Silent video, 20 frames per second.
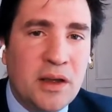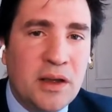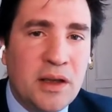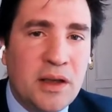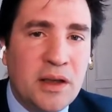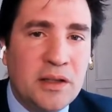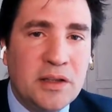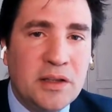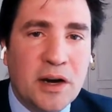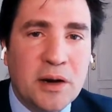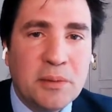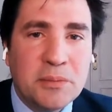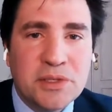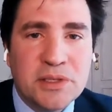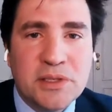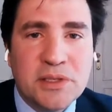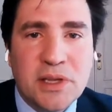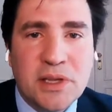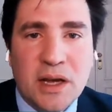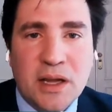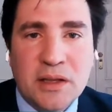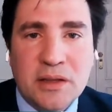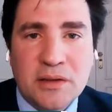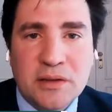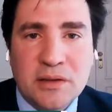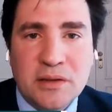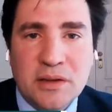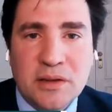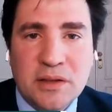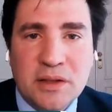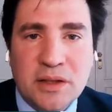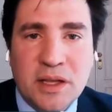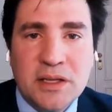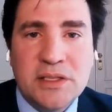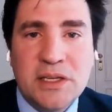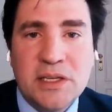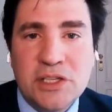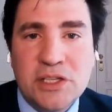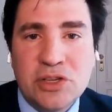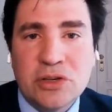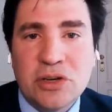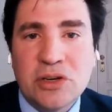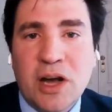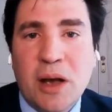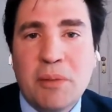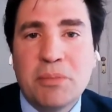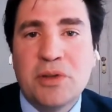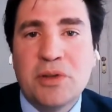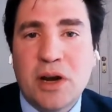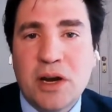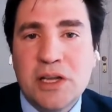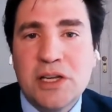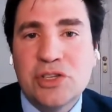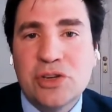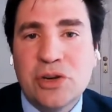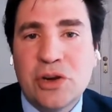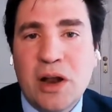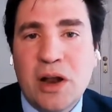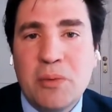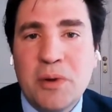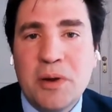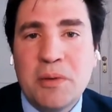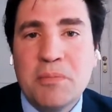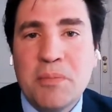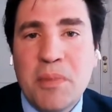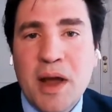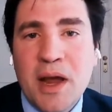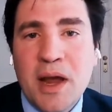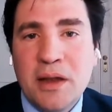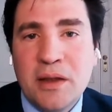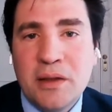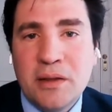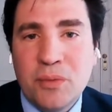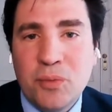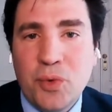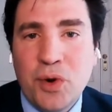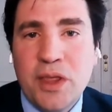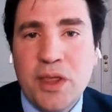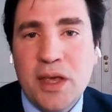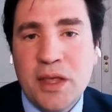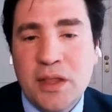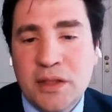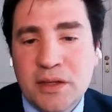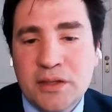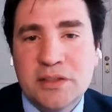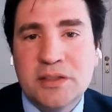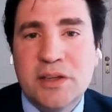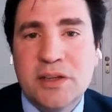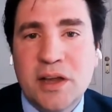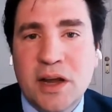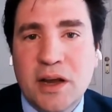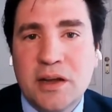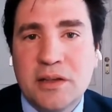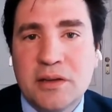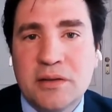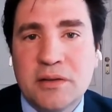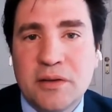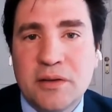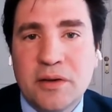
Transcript: in terms that decisions have traditionally been made within the state.